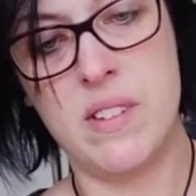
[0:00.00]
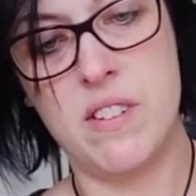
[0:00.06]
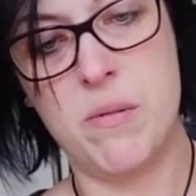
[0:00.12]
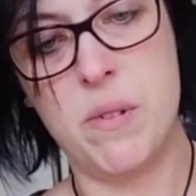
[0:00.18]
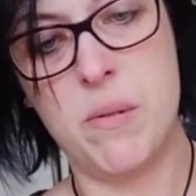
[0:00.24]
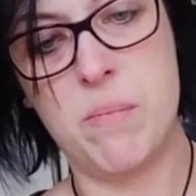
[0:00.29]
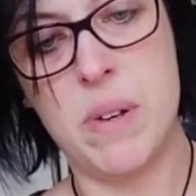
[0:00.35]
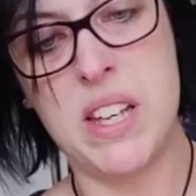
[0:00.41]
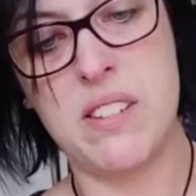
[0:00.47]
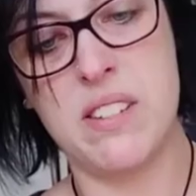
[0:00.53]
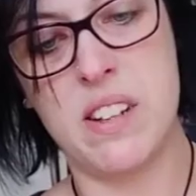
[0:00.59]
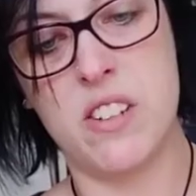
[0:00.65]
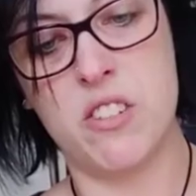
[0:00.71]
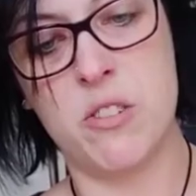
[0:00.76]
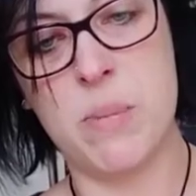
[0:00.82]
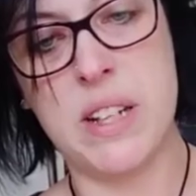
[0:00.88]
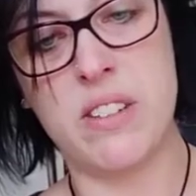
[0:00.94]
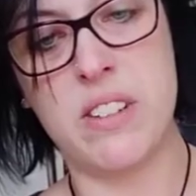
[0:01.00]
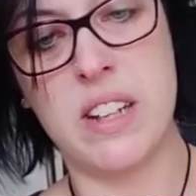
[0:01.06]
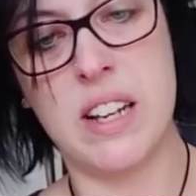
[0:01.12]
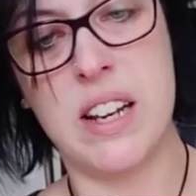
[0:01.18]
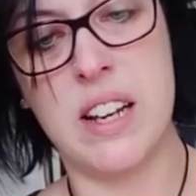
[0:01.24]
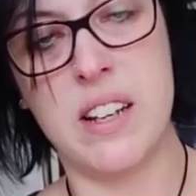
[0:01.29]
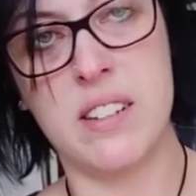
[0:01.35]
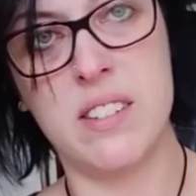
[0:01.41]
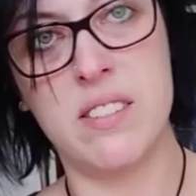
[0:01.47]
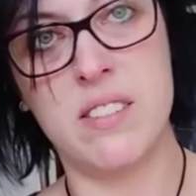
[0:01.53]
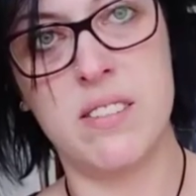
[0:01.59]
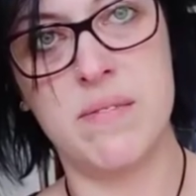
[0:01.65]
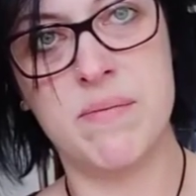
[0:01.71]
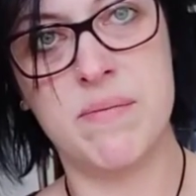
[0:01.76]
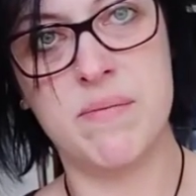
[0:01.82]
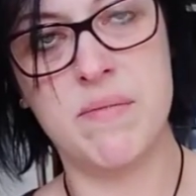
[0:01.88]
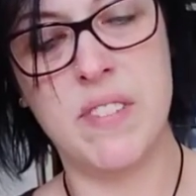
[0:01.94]
So you've basically got about a
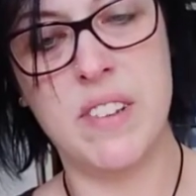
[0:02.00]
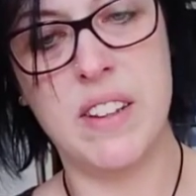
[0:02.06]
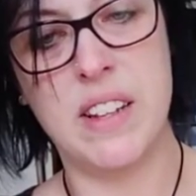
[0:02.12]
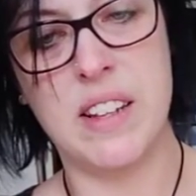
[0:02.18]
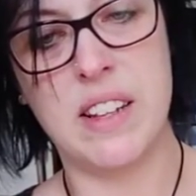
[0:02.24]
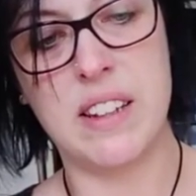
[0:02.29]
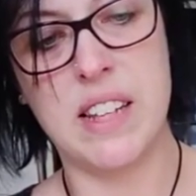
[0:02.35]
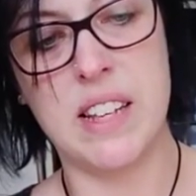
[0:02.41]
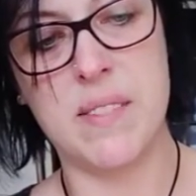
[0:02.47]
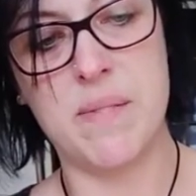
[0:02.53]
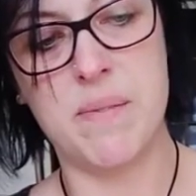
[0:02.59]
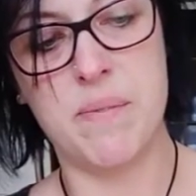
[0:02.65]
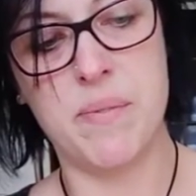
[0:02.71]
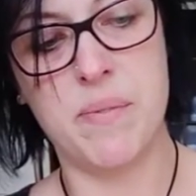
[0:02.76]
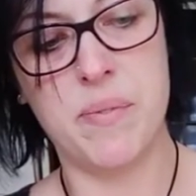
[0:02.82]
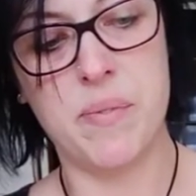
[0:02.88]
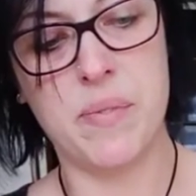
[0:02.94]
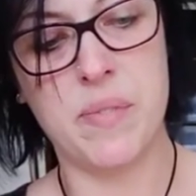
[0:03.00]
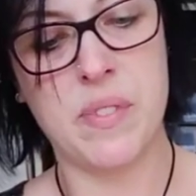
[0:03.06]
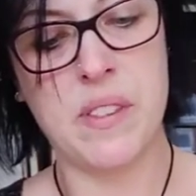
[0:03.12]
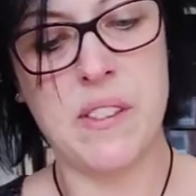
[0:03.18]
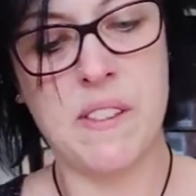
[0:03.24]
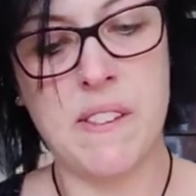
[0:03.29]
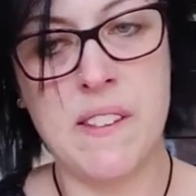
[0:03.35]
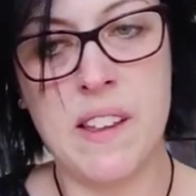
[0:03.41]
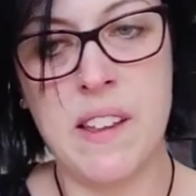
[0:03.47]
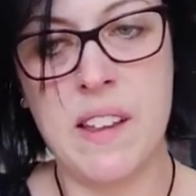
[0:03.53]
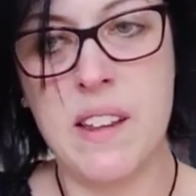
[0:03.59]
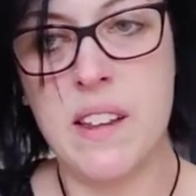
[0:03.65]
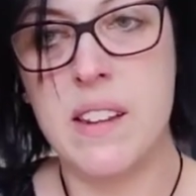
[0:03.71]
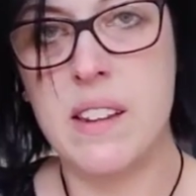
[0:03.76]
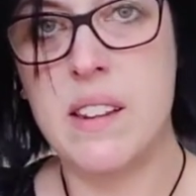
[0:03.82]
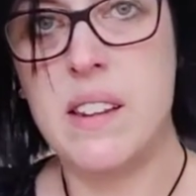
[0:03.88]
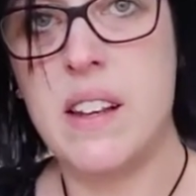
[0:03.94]
glass, like that.
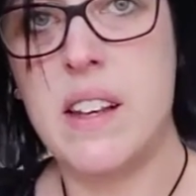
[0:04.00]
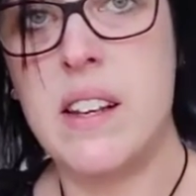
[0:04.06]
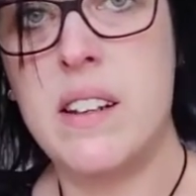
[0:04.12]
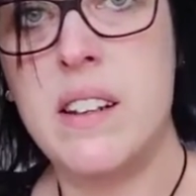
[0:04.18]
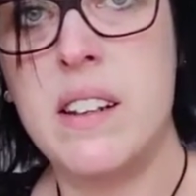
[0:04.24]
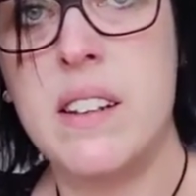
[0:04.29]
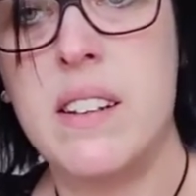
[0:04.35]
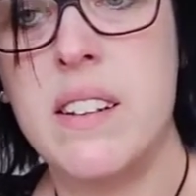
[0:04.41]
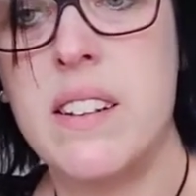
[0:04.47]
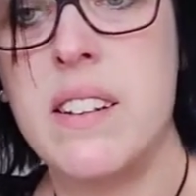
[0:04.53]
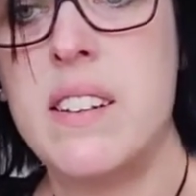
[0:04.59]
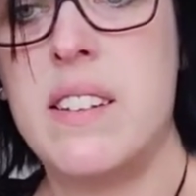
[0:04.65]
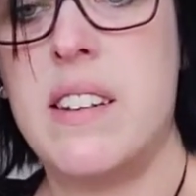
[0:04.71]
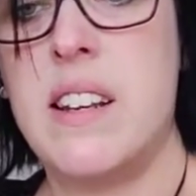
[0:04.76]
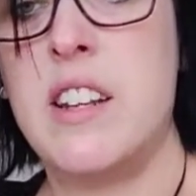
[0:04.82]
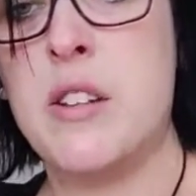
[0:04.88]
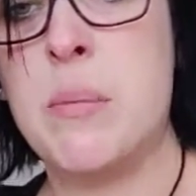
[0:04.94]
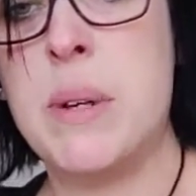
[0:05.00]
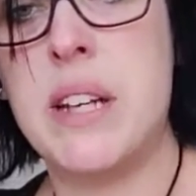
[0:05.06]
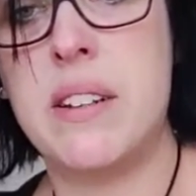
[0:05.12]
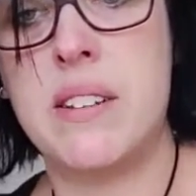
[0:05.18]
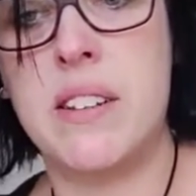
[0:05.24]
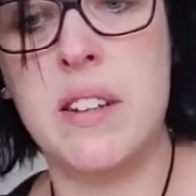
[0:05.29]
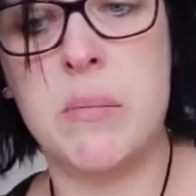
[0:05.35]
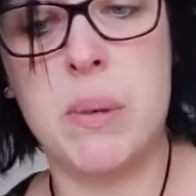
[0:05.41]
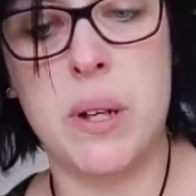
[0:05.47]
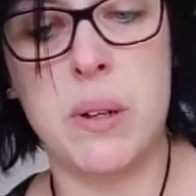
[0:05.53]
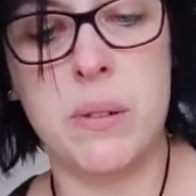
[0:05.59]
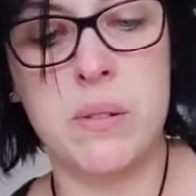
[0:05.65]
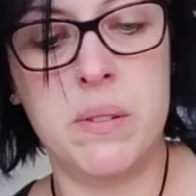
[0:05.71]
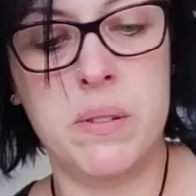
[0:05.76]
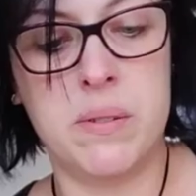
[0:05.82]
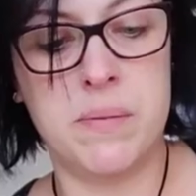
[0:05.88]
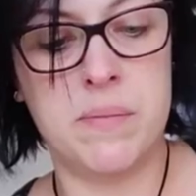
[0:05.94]
Then take the mixing
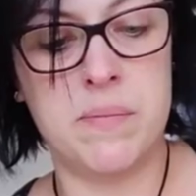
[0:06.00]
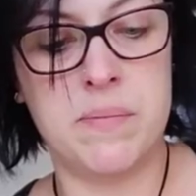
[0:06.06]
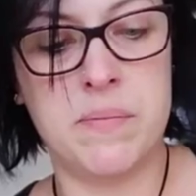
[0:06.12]
bowl